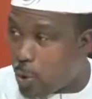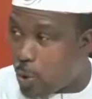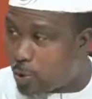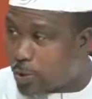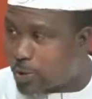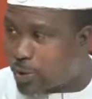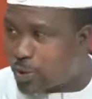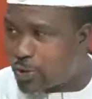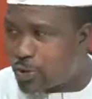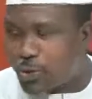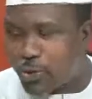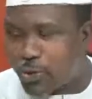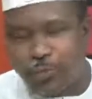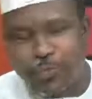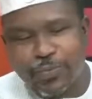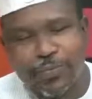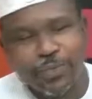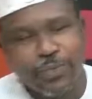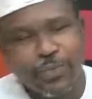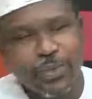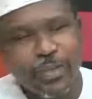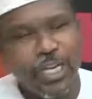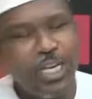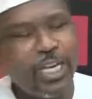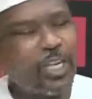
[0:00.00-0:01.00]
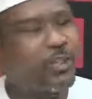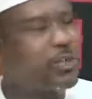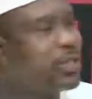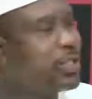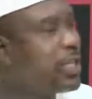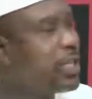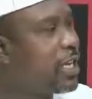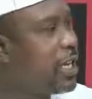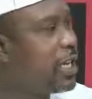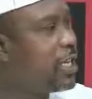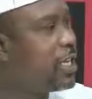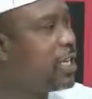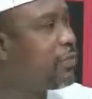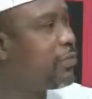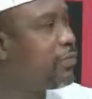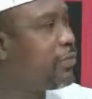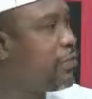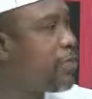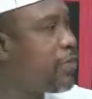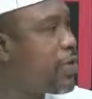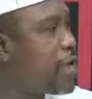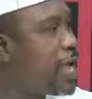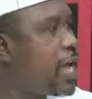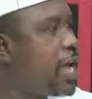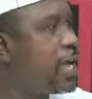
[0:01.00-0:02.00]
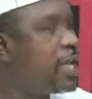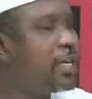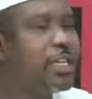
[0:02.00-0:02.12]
So it was an euphoria.